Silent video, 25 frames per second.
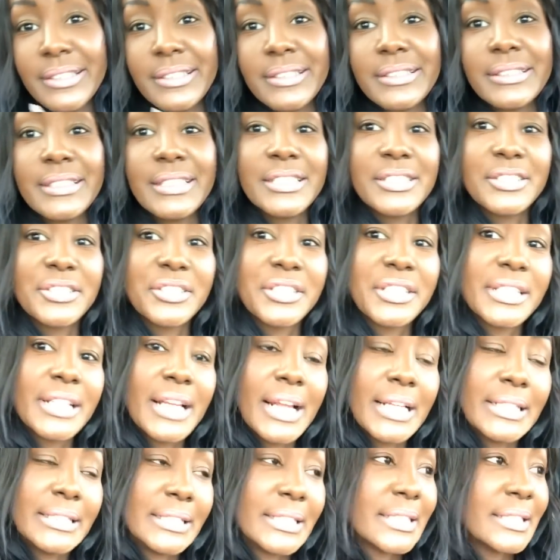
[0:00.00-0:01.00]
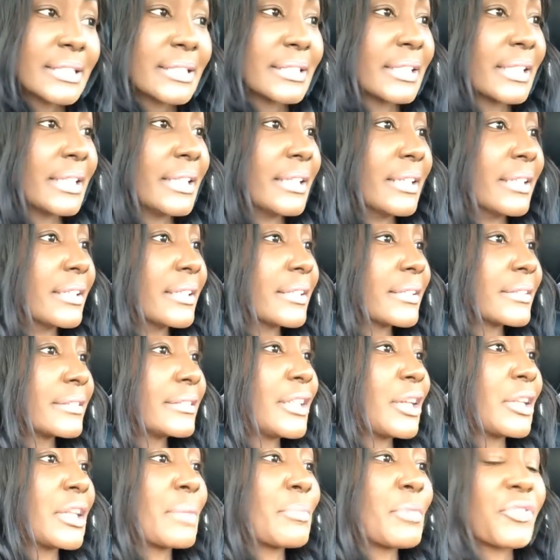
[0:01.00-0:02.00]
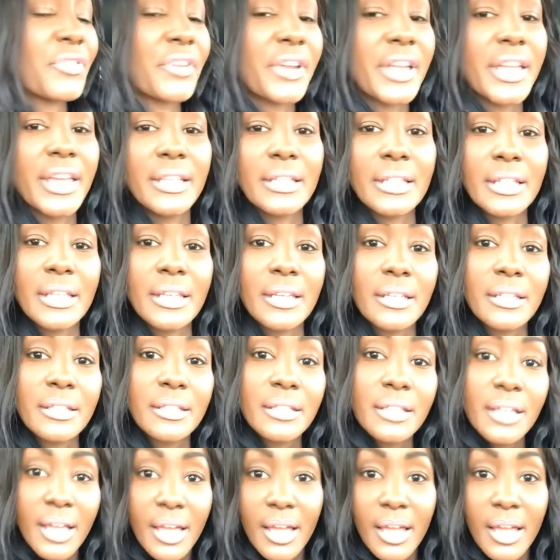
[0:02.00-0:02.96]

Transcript: These are good ideas, Lena. Don't let me forget, Lena.